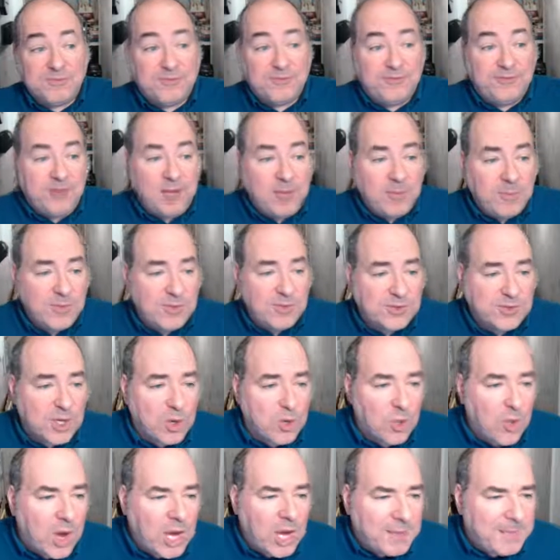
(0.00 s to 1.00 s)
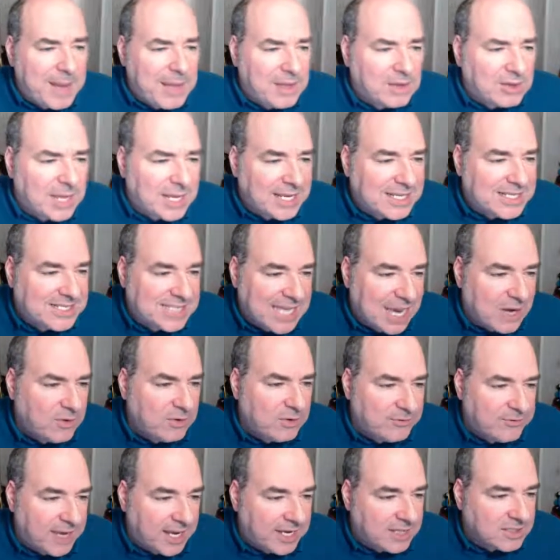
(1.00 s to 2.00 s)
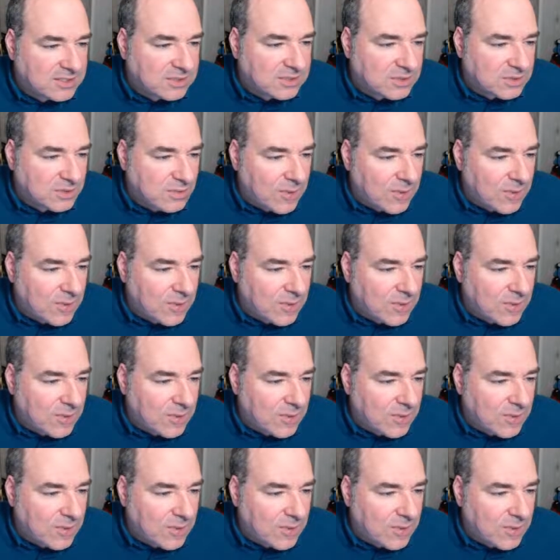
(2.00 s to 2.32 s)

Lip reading: film music. What about like sound effects?